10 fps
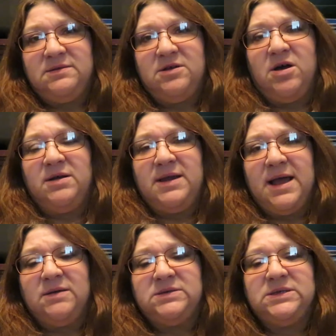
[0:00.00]
gone
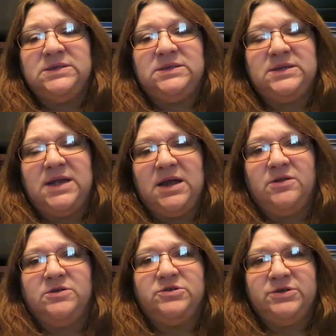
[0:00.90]
down since the
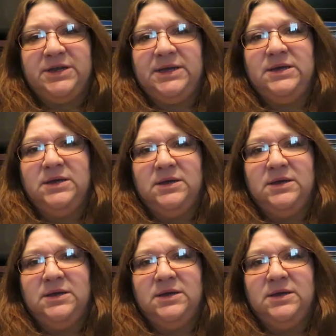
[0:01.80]
dollar tree